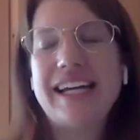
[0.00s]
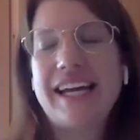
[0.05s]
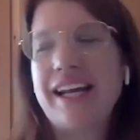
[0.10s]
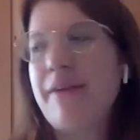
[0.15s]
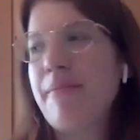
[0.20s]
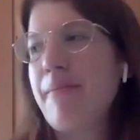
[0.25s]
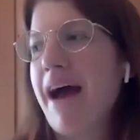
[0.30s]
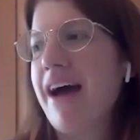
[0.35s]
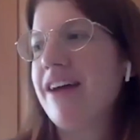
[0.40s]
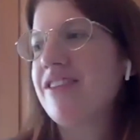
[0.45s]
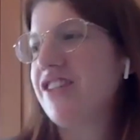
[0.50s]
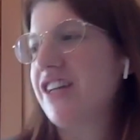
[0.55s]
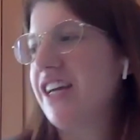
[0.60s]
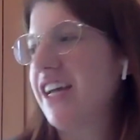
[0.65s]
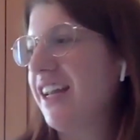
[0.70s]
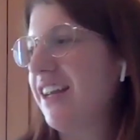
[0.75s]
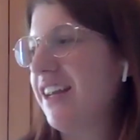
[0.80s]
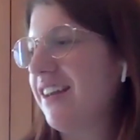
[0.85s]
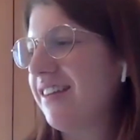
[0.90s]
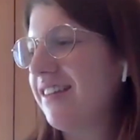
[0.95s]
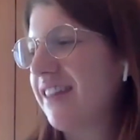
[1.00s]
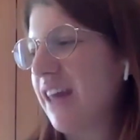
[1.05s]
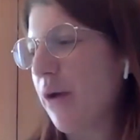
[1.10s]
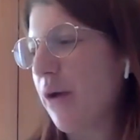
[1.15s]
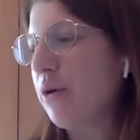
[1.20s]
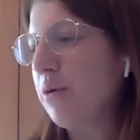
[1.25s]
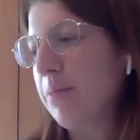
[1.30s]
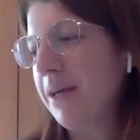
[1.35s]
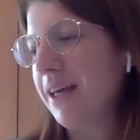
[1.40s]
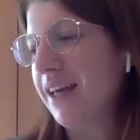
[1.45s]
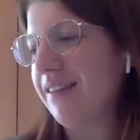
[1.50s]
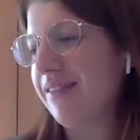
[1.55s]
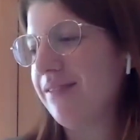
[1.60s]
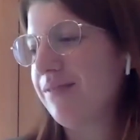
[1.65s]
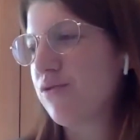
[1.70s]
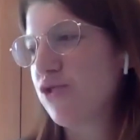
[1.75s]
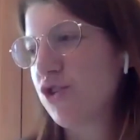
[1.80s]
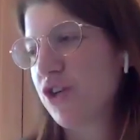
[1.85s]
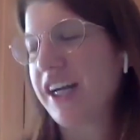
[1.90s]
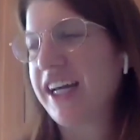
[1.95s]
I can imagine that would be
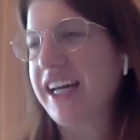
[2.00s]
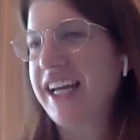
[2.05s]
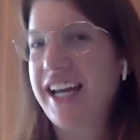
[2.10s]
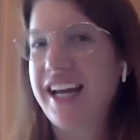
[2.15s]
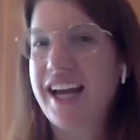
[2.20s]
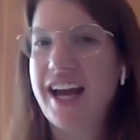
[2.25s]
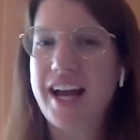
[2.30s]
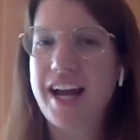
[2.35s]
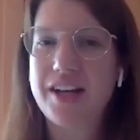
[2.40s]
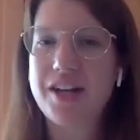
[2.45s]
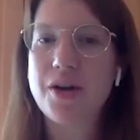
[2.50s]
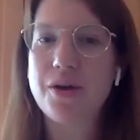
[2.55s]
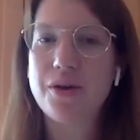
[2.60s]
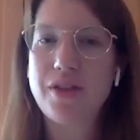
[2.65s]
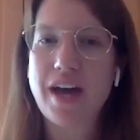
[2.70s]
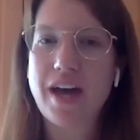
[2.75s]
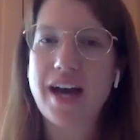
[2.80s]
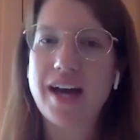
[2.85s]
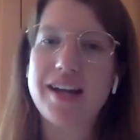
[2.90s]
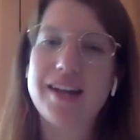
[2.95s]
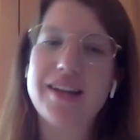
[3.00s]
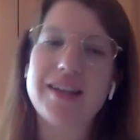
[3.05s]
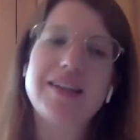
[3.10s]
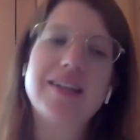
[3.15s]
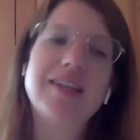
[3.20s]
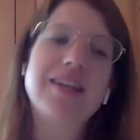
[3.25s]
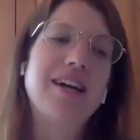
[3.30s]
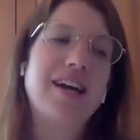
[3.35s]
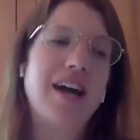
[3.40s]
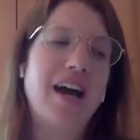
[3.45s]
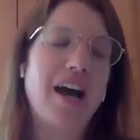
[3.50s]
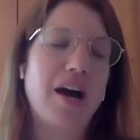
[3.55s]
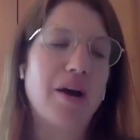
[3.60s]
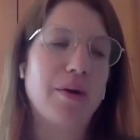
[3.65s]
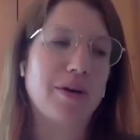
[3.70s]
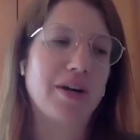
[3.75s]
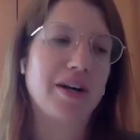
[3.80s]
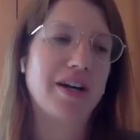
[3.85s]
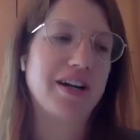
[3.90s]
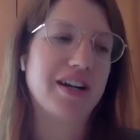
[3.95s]
tricky. I know that
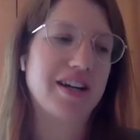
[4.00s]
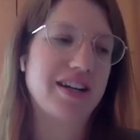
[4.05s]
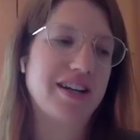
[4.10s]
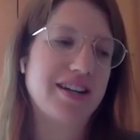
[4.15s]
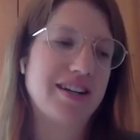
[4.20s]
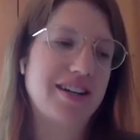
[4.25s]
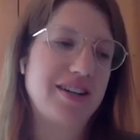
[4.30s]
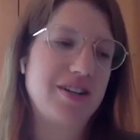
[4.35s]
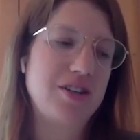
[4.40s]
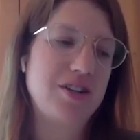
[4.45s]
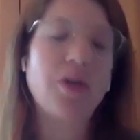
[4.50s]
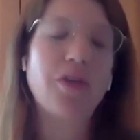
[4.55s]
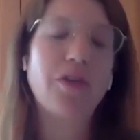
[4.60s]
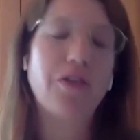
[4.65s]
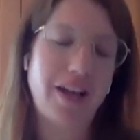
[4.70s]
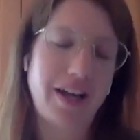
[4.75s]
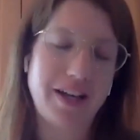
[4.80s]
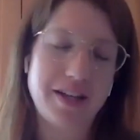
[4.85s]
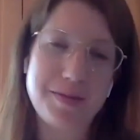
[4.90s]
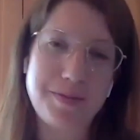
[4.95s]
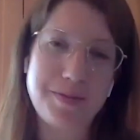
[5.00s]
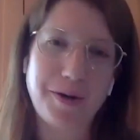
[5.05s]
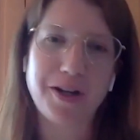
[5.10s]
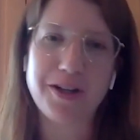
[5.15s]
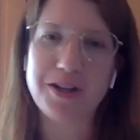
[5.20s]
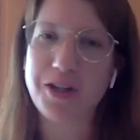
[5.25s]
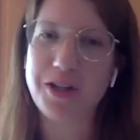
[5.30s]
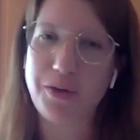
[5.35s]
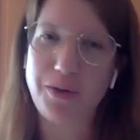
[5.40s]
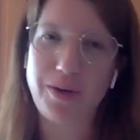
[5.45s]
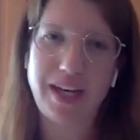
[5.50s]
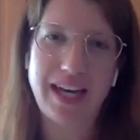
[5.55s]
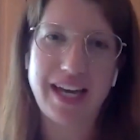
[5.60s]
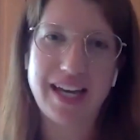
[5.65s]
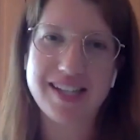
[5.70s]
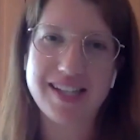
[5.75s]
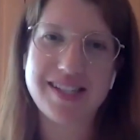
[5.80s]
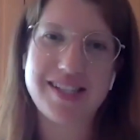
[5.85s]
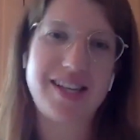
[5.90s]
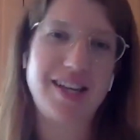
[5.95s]
our TOEFL expert,
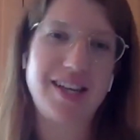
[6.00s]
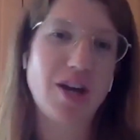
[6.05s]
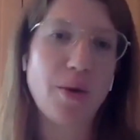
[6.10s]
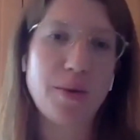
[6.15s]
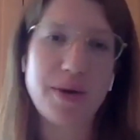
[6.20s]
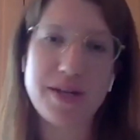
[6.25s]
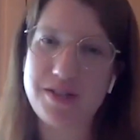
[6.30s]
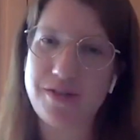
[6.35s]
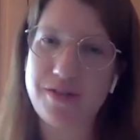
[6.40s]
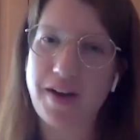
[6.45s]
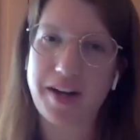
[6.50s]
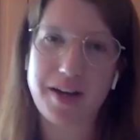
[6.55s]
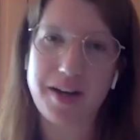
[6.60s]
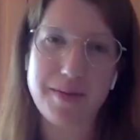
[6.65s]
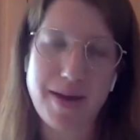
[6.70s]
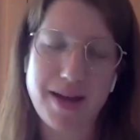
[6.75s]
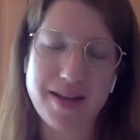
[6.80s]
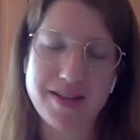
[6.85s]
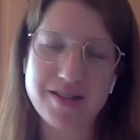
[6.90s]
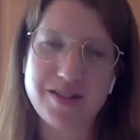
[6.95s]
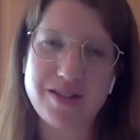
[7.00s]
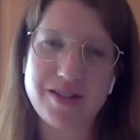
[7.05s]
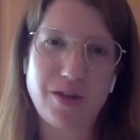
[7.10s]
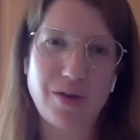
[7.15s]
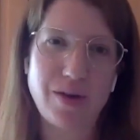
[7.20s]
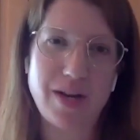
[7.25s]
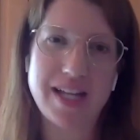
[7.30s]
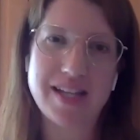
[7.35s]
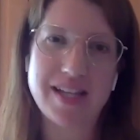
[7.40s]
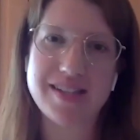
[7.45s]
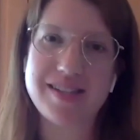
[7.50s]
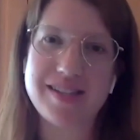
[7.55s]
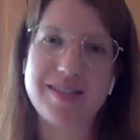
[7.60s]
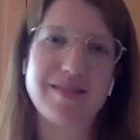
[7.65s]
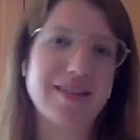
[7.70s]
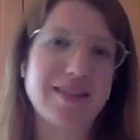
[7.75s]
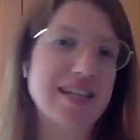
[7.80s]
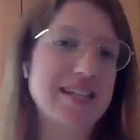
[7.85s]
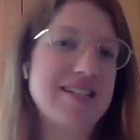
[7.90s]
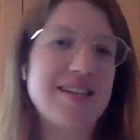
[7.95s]
Lucas, he always recommends students
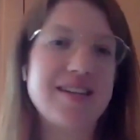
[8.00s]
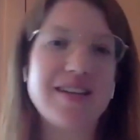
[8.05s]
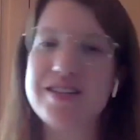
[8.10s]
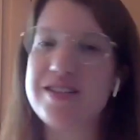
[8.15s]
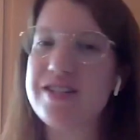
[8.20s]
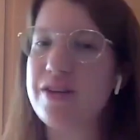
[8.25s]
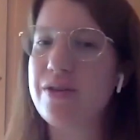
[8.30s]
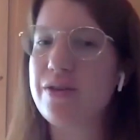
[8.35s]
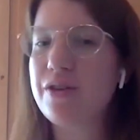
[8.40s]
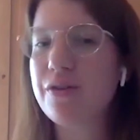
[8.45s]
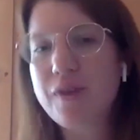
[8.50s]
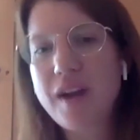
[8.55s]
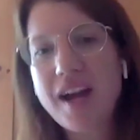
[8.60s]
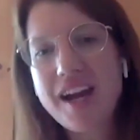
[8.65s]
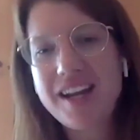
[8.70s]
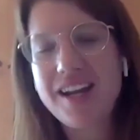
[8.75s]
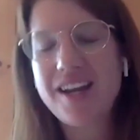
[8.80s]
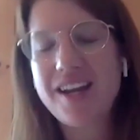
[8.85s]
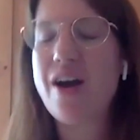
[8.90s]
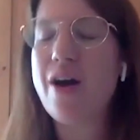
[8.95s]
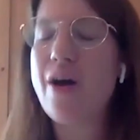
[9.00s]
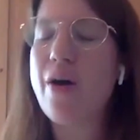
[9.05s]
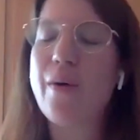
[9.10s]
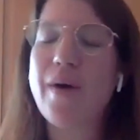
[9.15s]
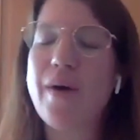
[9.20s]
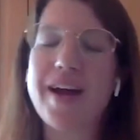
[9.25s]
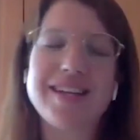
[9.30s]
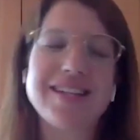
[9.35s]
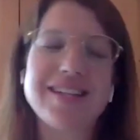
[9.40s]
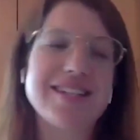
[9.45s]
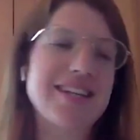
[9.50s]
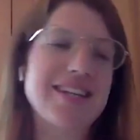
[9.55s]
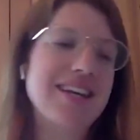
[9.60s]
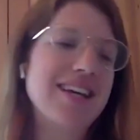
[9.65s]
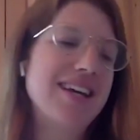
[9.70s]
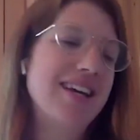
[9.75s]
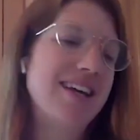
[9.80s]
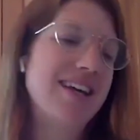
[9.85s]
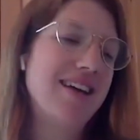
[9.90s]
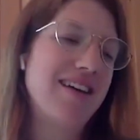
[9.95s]
listen to the radio and
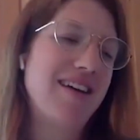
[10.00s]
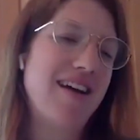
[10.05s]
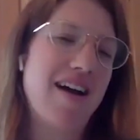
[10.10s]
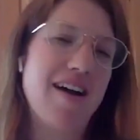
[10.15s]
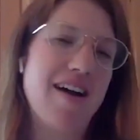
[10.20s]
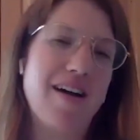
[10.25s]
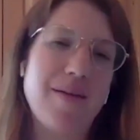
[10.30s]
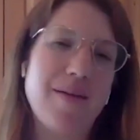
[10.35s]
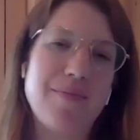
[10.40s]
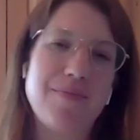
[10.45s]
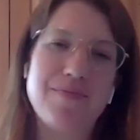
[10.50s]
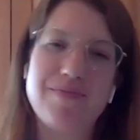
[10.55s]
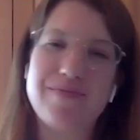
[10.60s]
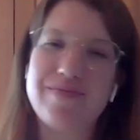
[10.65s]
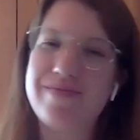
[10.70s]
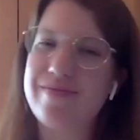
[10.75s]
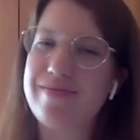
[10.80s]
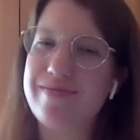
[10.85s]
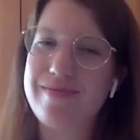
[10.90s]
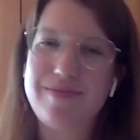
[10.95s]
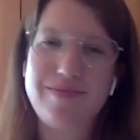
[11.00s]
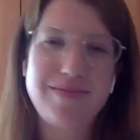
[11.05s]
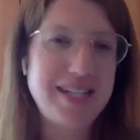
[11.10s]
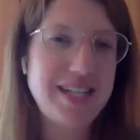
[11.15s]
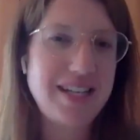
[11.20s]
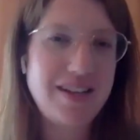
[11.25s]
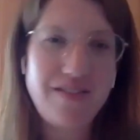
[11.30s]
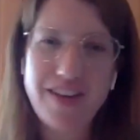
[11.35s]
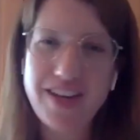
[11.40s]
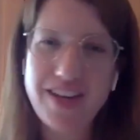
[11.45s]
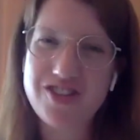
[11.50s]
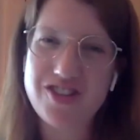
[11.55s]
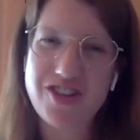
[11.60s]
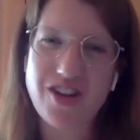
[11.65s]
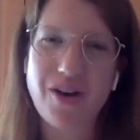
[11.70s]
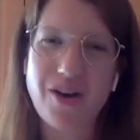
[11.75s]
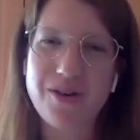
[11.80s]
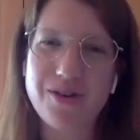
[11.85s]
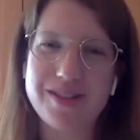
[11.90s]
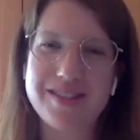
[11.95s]
um, TV
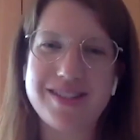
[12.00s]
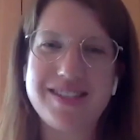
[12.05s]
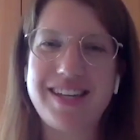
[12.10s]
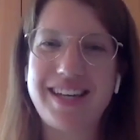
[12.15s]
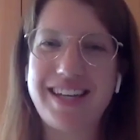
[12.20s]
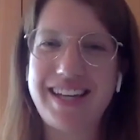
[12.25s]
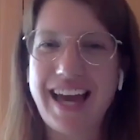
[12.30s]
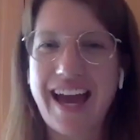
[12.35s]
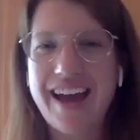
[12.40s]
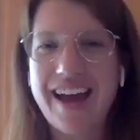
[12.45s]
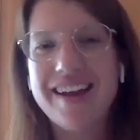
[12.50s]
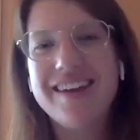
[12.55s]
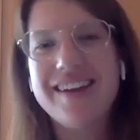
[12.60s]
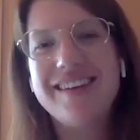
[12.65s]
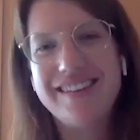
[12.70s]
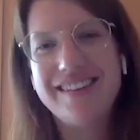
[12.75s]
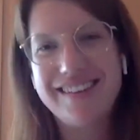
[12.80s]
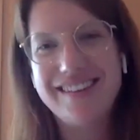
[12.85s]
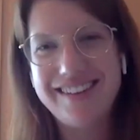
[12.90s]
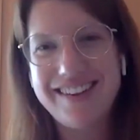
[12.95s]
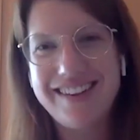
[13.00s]
shows to get